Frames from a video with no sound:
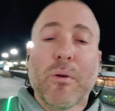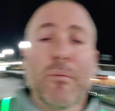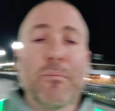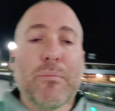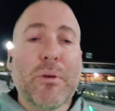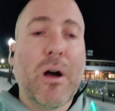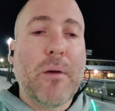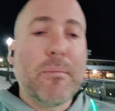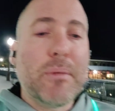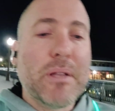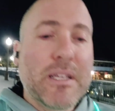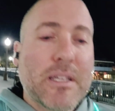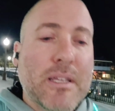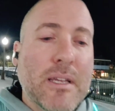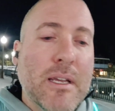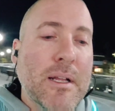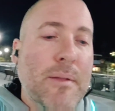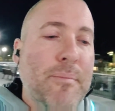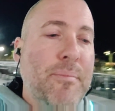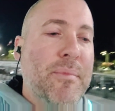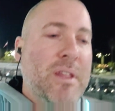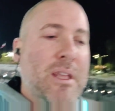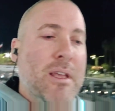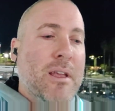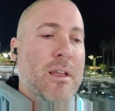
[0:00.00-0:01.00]
you in public.
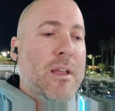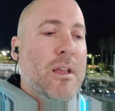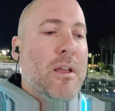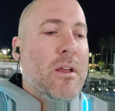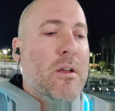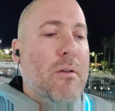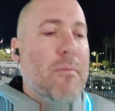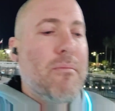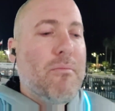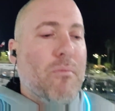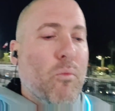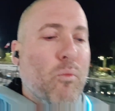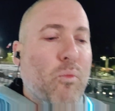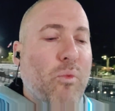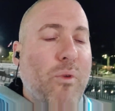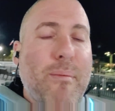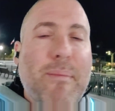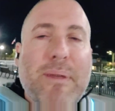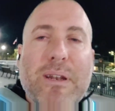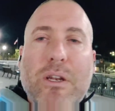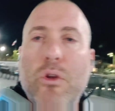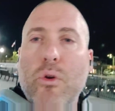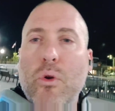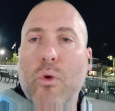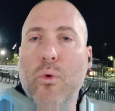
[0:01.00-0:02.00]

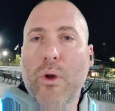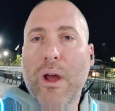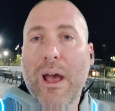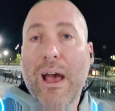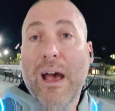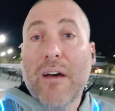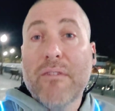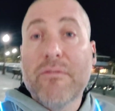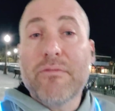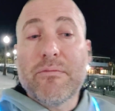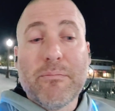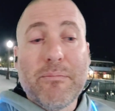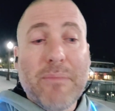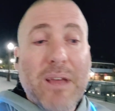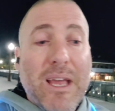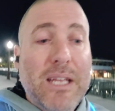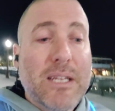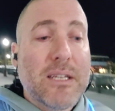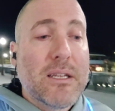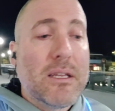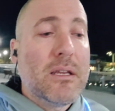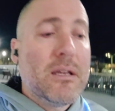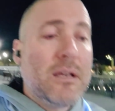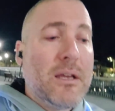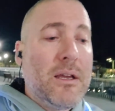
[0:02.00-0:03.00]
Women who have
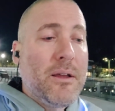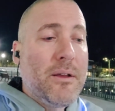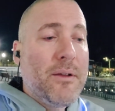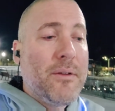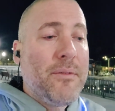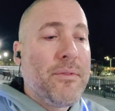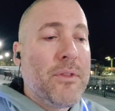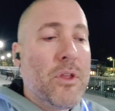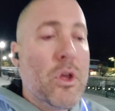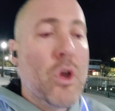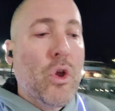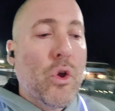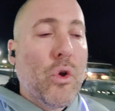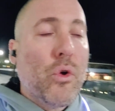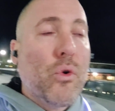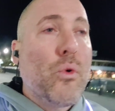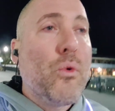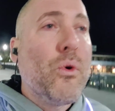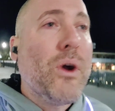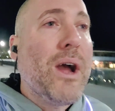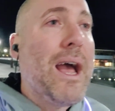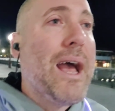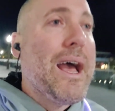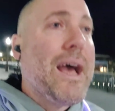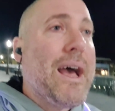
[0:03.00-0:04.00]
men,
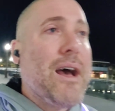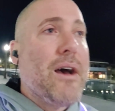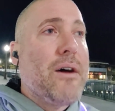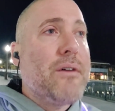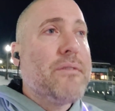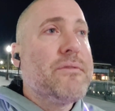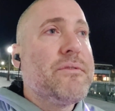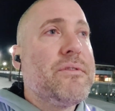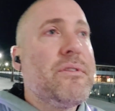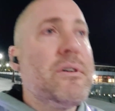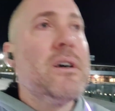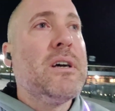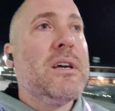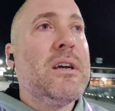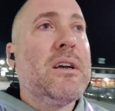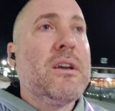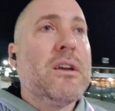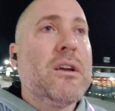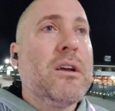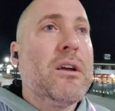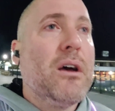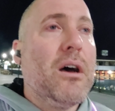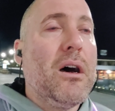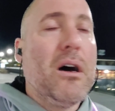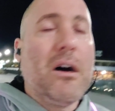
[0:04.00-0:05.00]
who have
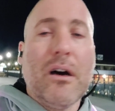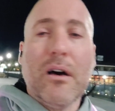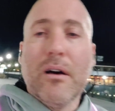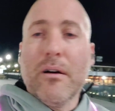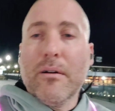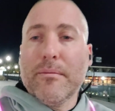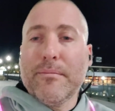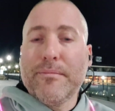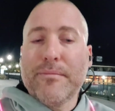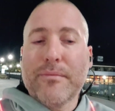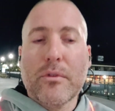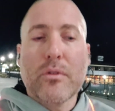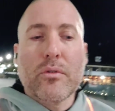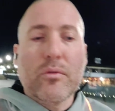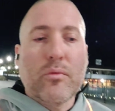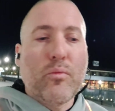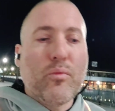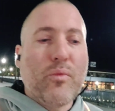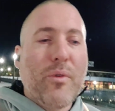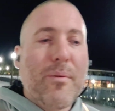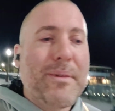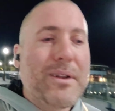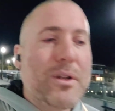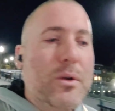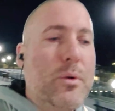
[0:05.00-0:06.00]
uh,
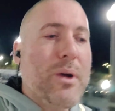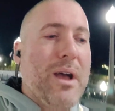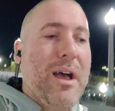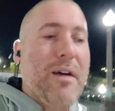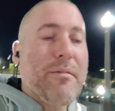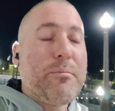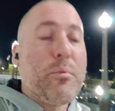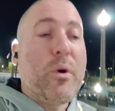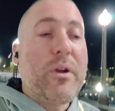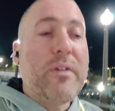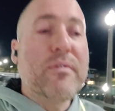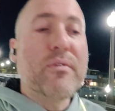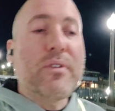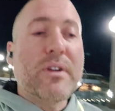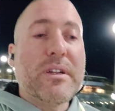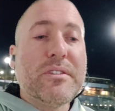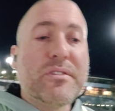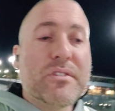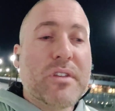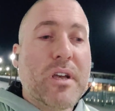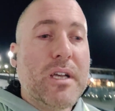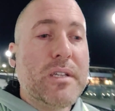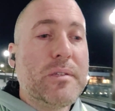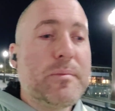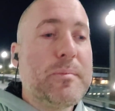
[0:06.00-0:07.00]
women who have
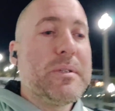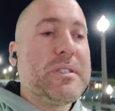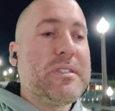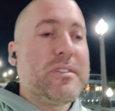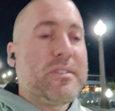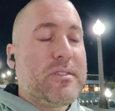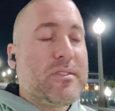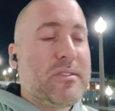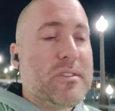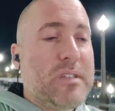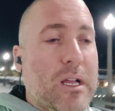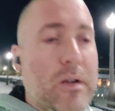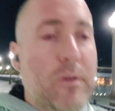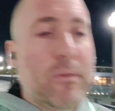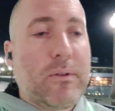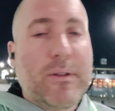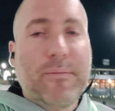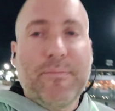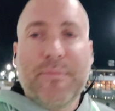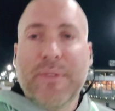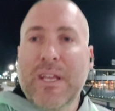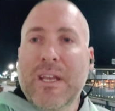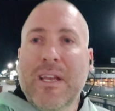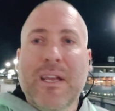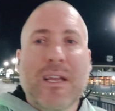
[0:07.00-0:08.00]
boyfriends, husbands,
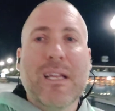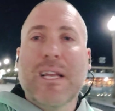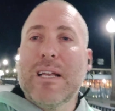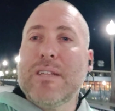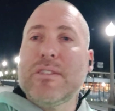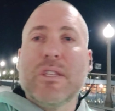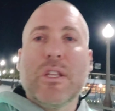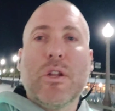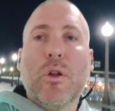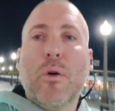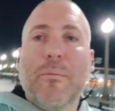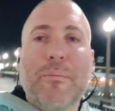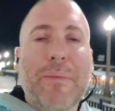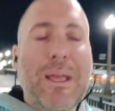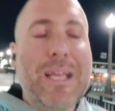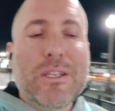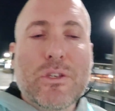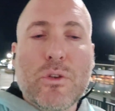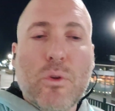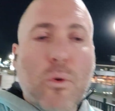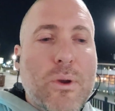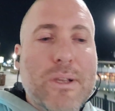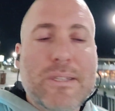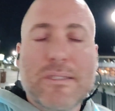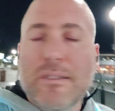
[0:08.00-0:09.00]
etc., guys, they don't
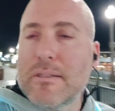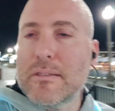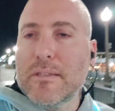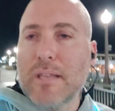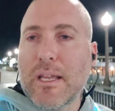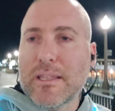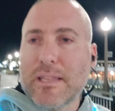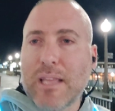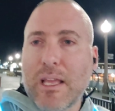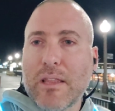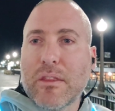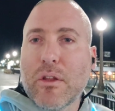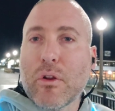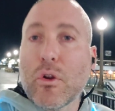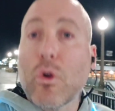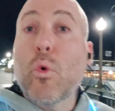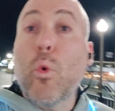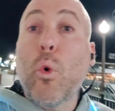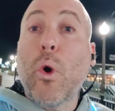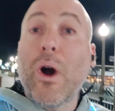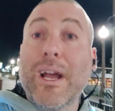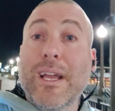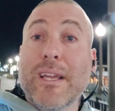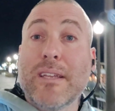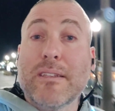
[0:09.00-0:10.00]
make noises like that. They're
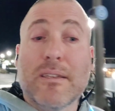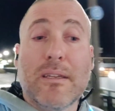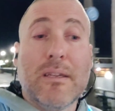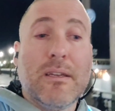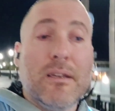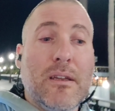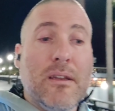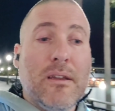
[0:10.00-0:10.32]
quiet.